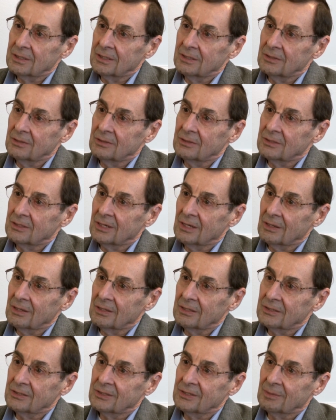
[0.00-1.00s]
can you
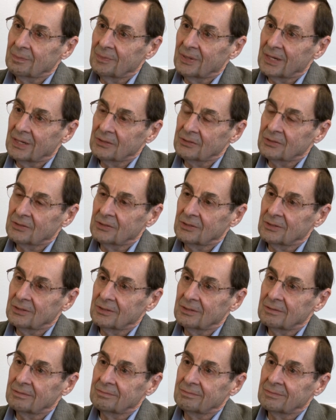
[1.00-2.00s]
tell us about
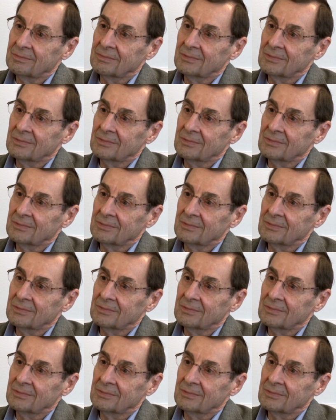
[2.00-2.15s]
your